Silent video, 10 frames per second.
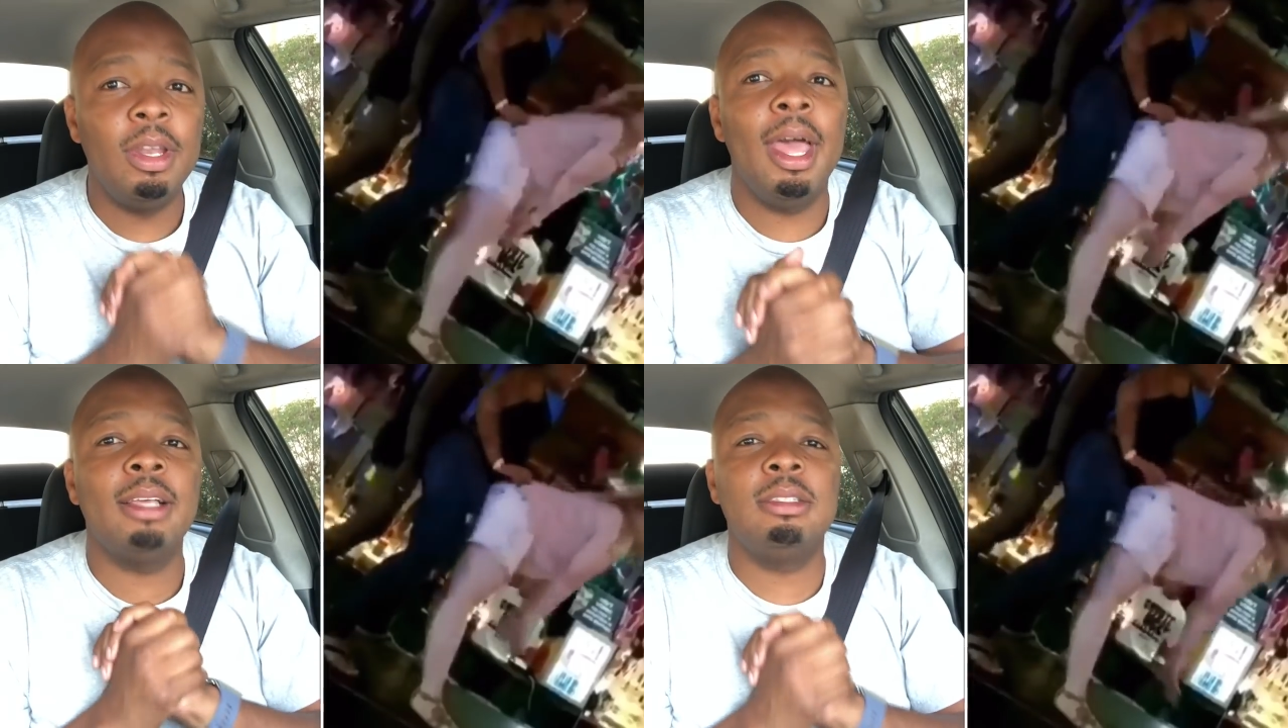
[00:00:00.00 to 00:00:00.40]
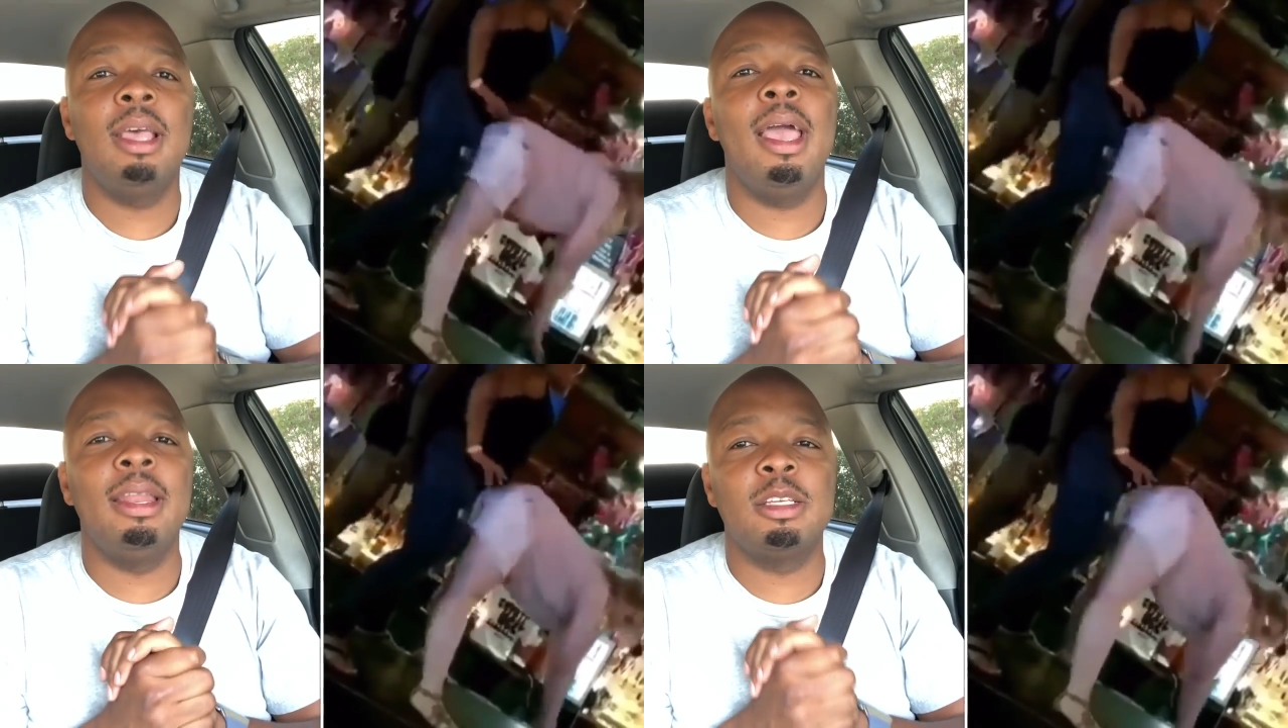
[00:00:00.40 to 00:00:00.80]
next
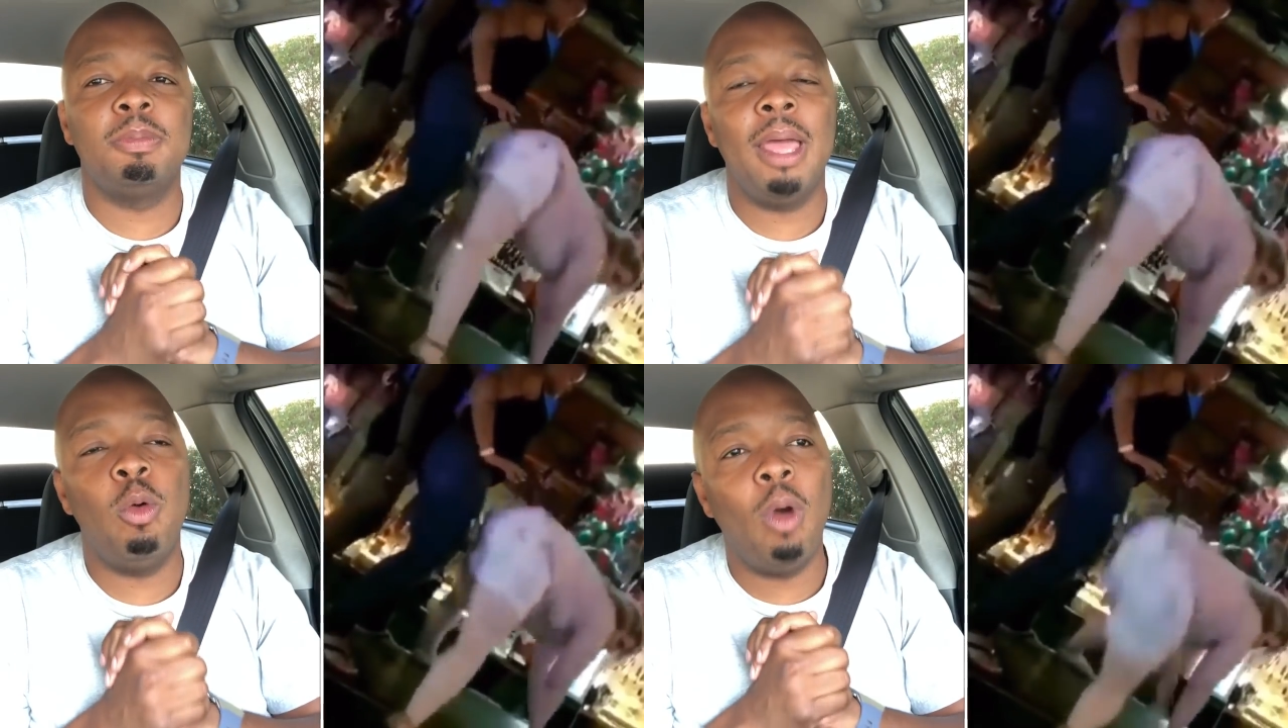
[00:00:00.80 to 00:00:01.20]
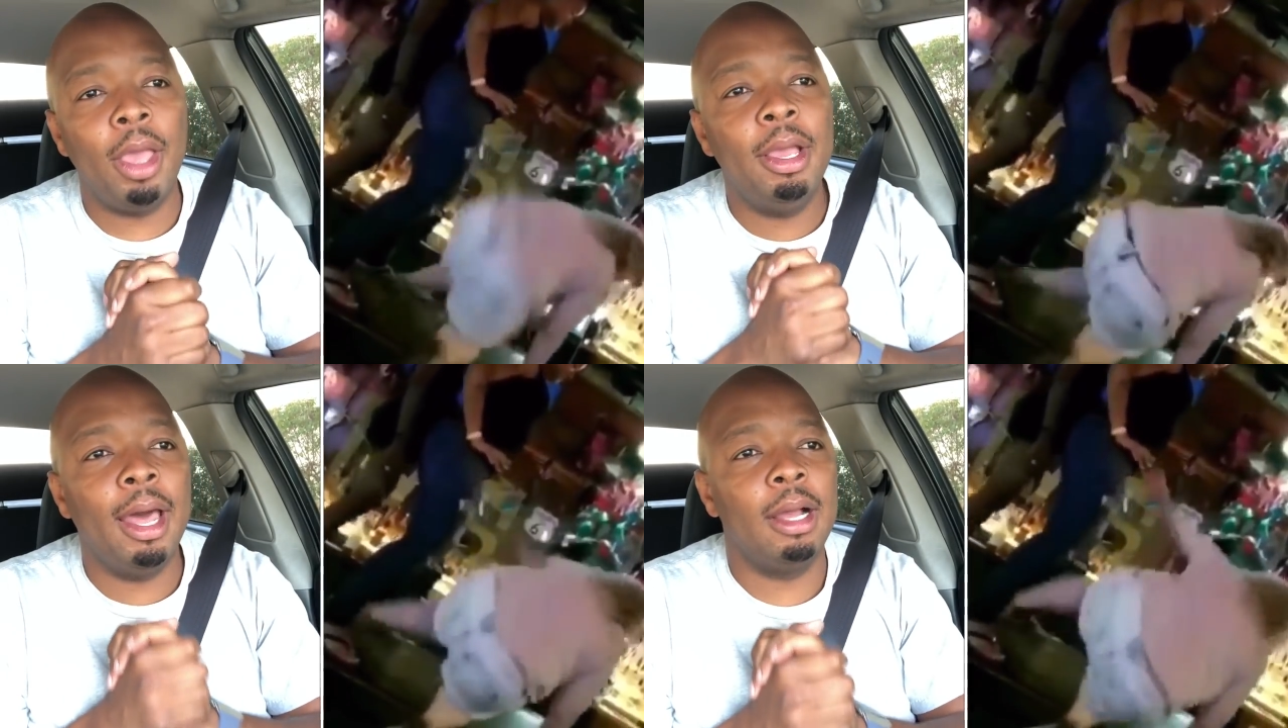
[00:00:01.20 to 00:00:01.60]
day and explain why
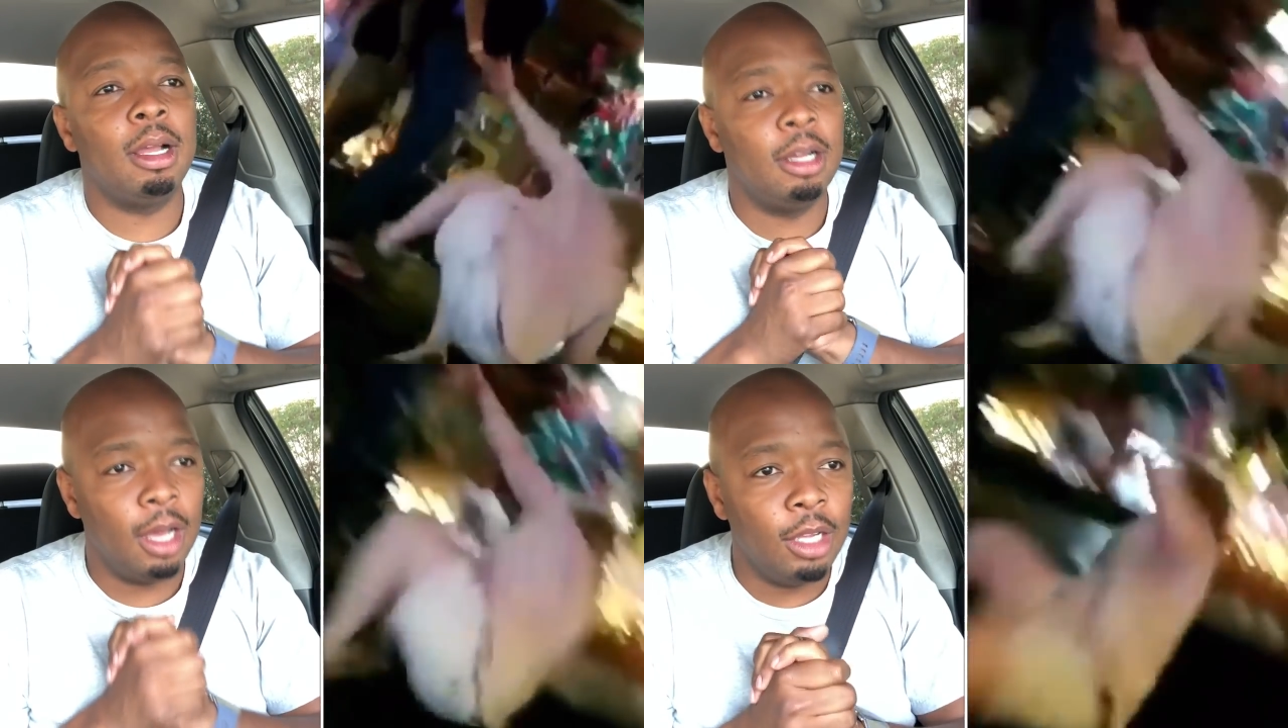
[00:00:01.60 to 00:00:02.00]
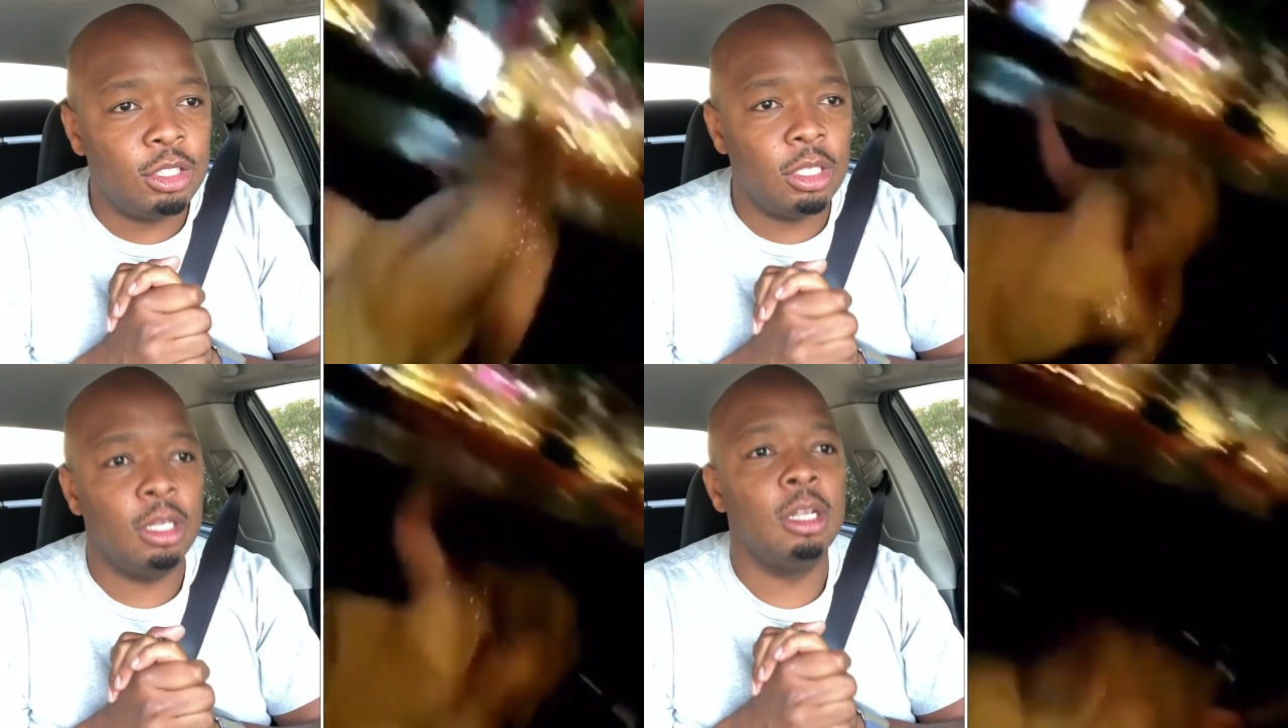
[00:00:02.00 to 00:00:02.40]
you got a
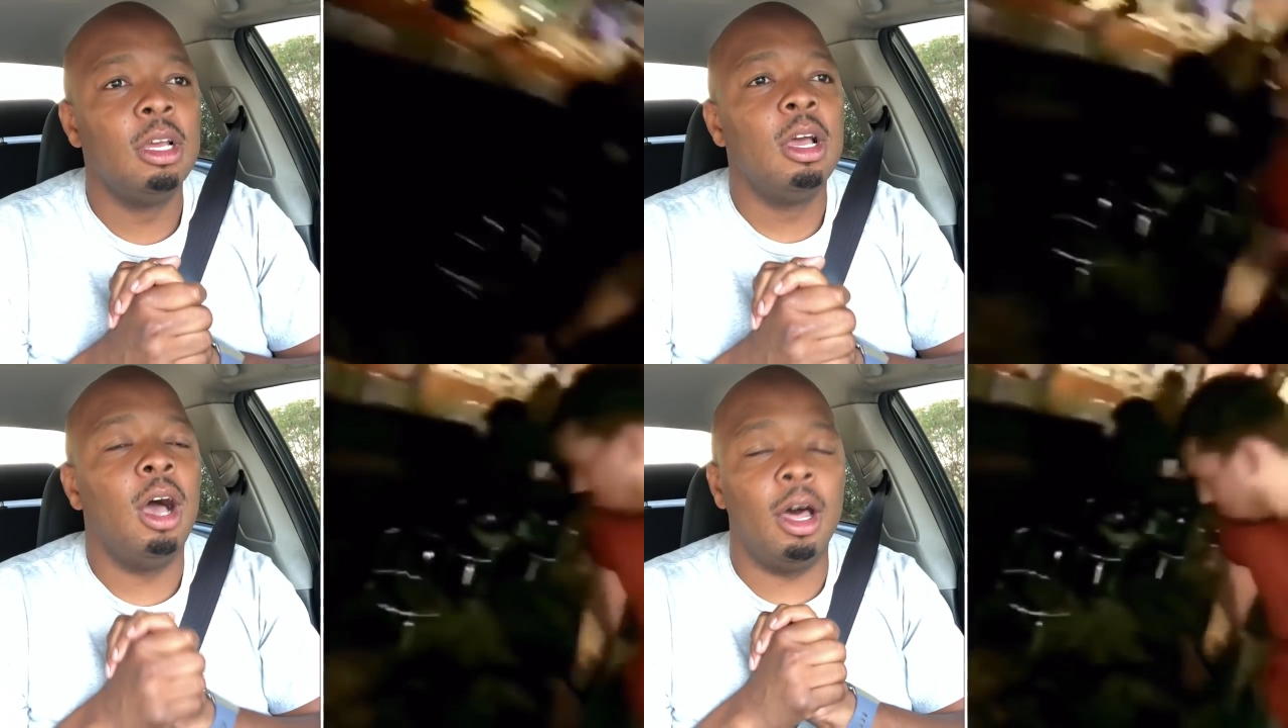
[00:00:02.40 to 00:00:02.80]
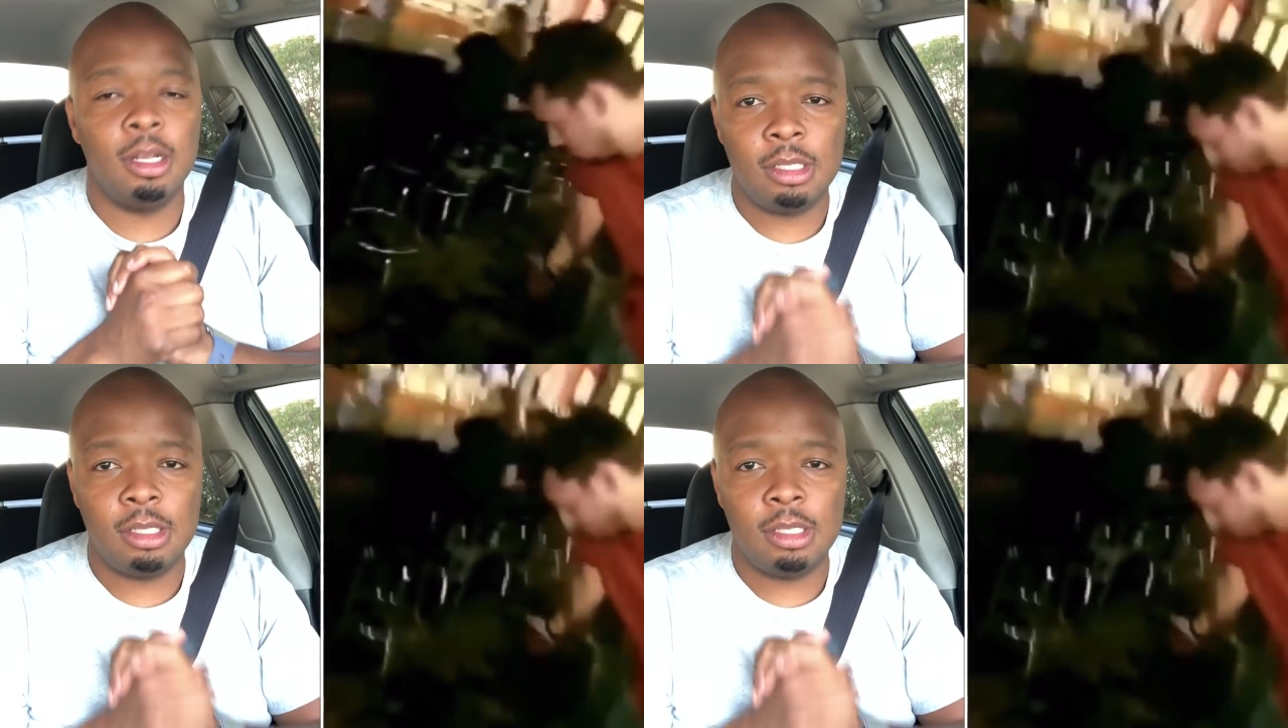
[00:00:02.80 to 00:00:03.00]
concussion on a